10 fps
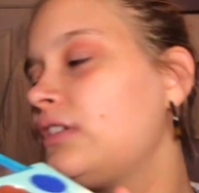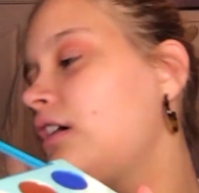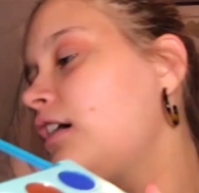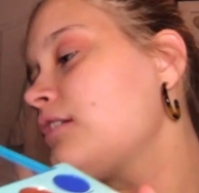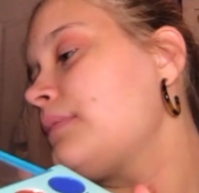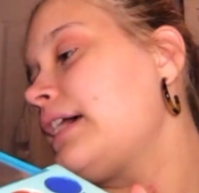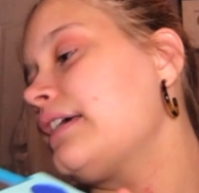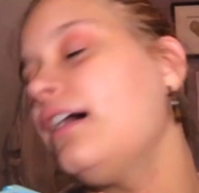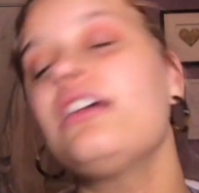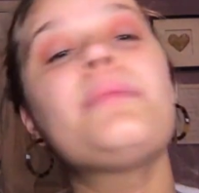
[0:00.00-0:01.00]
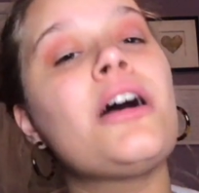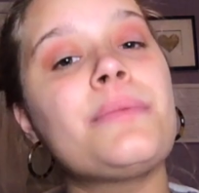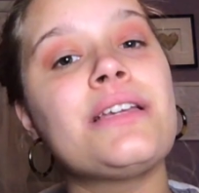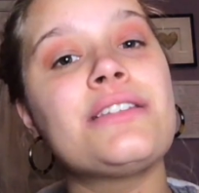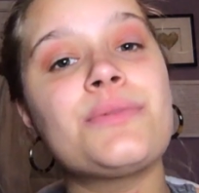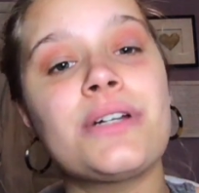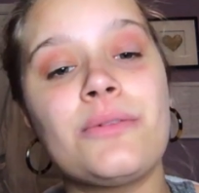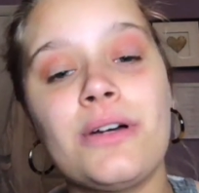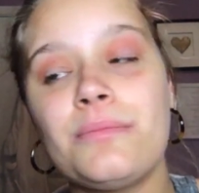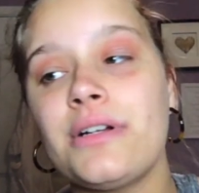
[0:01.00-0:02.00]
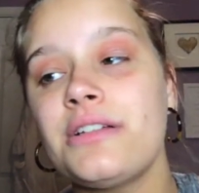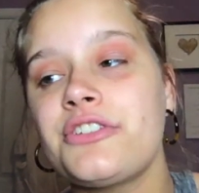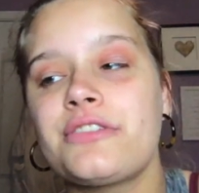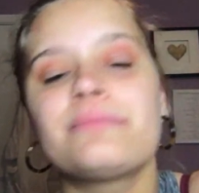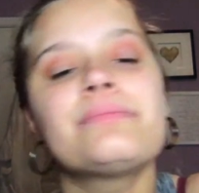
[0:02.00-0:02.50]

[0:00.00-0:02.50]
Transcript: on my Colourpop E21 brush.